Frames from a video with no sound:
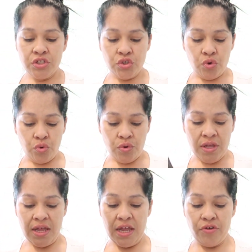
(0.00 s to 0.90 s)
So
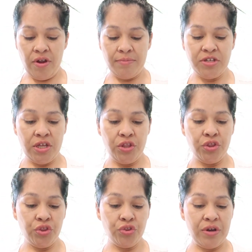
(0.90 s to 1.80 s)
I grabbed
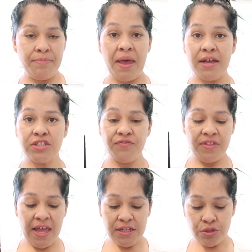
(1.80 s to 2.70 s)
three packs of
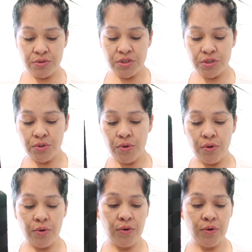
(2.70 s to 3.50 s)
that, so it's a total